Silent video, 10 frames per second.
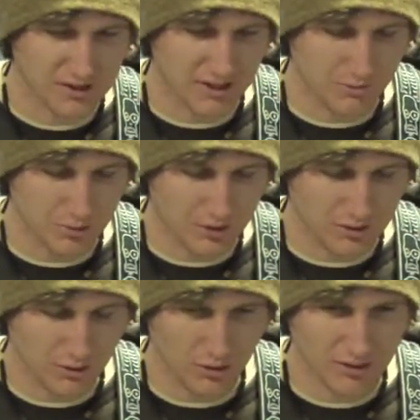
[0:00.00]
was sounding
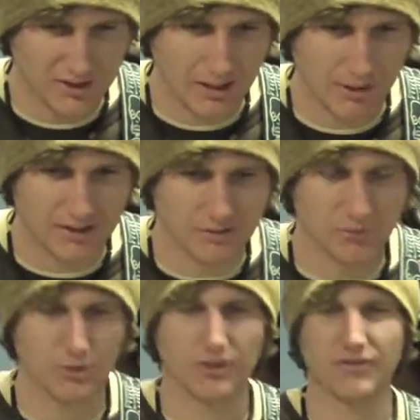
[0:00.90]
pretty cool. Sam had
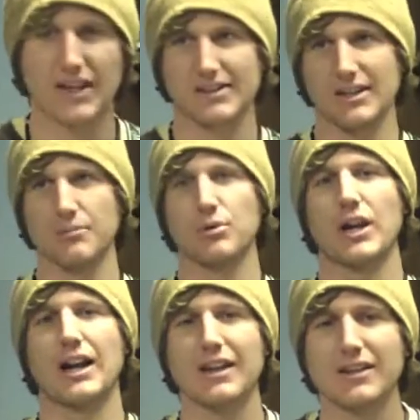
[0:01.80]
some cool effects that he
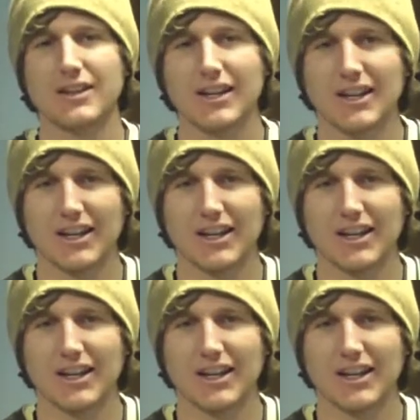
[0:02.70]
put on it,